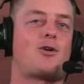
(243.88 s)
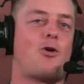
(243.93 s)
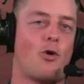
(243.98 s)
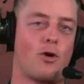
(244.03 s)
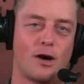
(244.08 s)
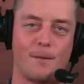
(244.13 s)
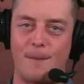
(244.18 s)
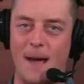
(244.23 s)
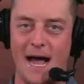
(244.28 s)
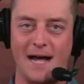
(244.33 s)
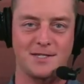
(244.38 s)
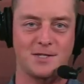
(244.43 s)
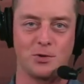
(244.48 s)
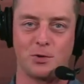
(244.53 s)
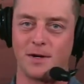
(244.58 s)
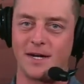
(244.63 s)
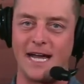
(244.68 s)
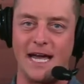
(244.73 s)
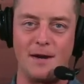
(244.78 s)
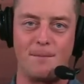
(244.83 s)
quarterbacks who
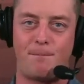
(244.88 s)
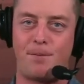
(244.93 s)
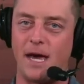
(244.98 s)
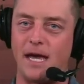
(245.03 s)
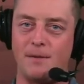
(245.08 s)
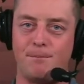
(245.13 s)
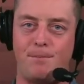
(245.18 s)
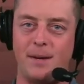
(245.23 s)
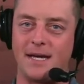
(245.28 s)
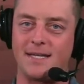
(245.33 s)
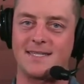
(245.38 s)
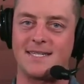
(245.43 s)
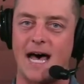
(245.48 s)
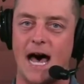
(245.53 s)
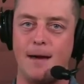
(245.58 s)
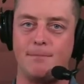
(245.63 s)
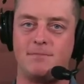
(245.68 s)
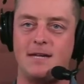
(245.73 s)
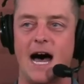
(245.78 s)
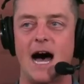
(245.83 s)
are getting paid
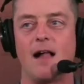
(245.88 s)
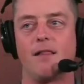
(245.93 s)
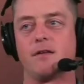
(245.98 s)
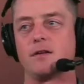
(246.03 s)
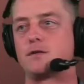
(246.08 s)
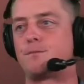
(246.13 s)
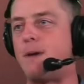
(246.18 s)
big-time dollars.